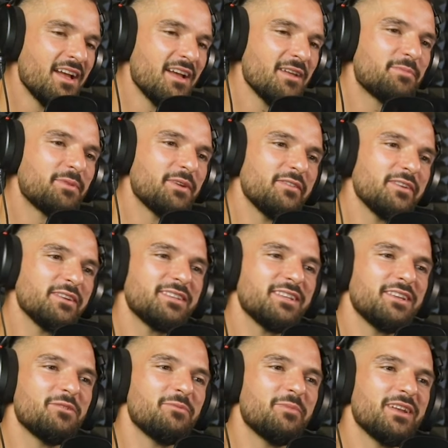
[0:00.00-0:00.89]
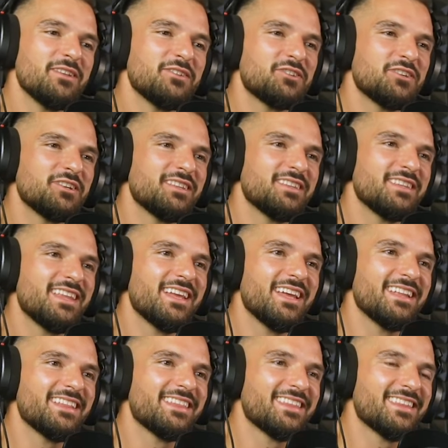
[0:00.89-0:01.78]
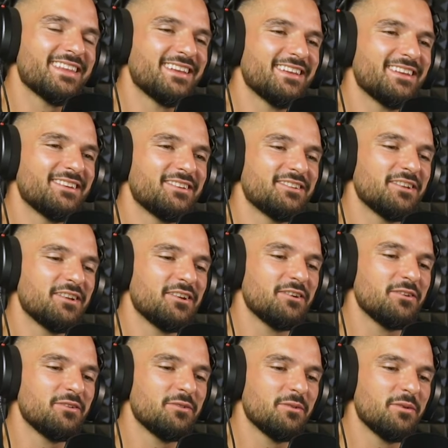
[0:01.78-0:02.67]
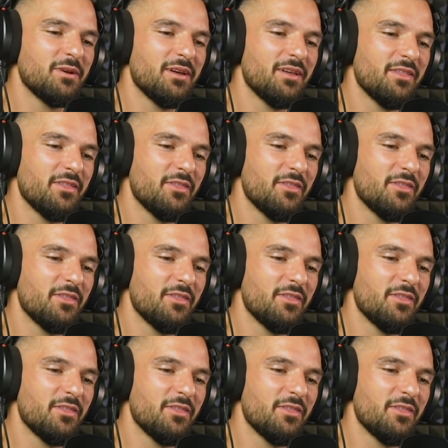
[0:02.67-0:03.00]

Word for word: And previously, you mentioned that uh, you know